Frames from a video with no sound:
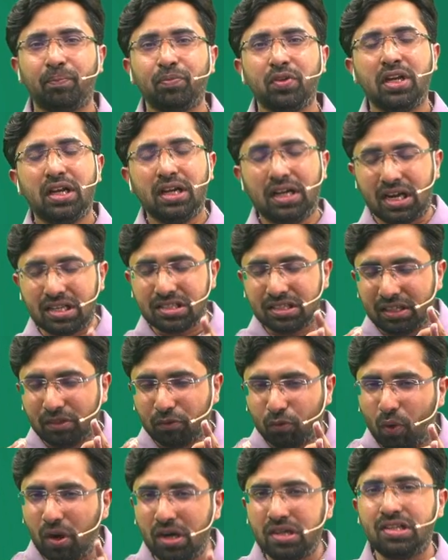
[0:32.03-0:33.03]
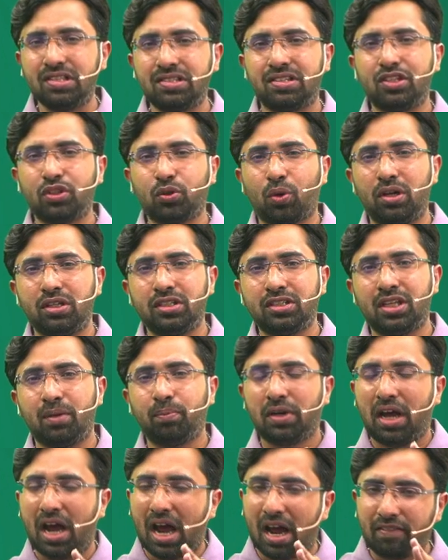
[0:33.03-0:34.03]
Guys, what is this concept?
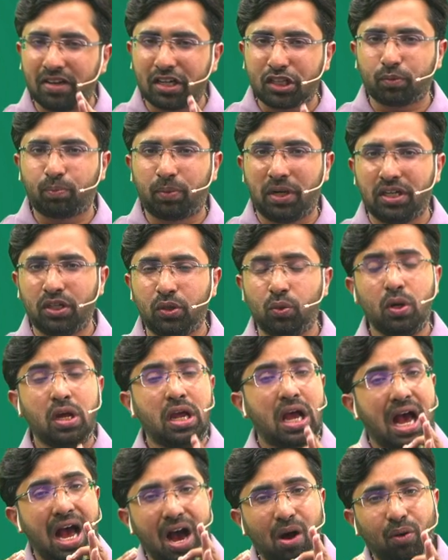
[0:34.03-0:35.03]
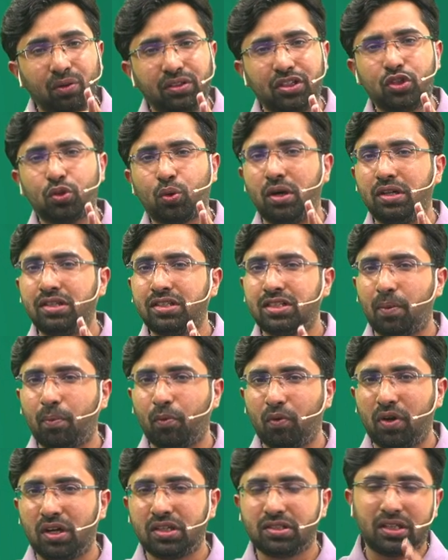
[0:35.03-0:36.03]
I will explain you how this concept
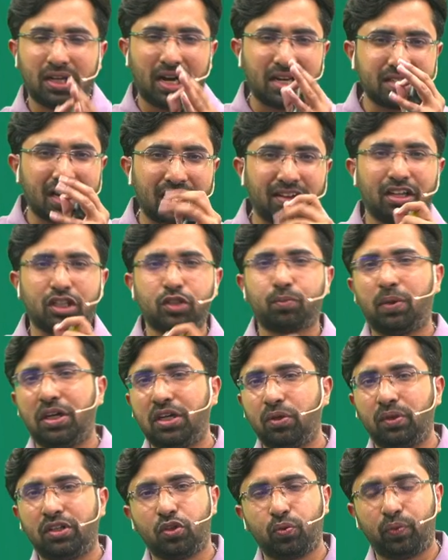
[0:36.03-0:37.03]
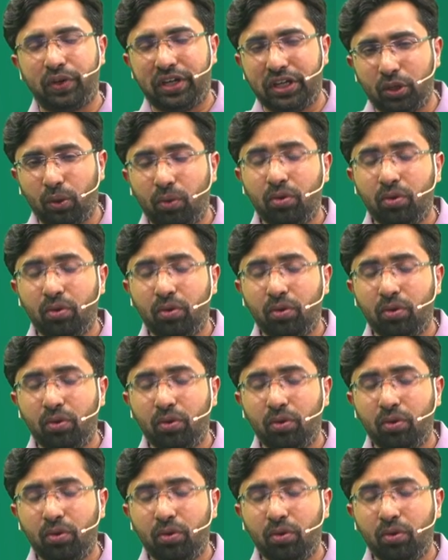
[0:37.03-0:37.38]
works. Guys, I will explain you in this video.